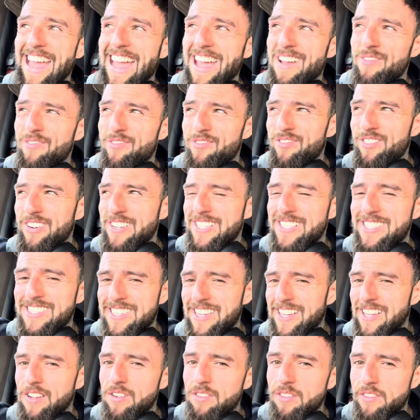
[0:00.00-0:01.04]
every
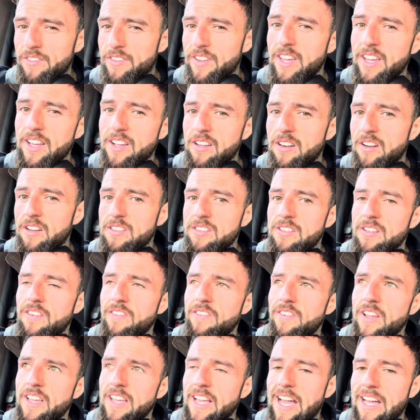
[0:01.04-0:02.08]
single vehicle on this
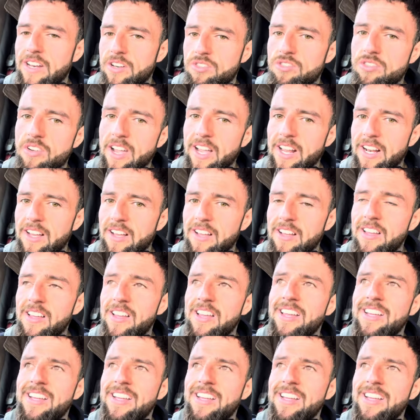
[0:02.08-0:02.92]
fleet and trailer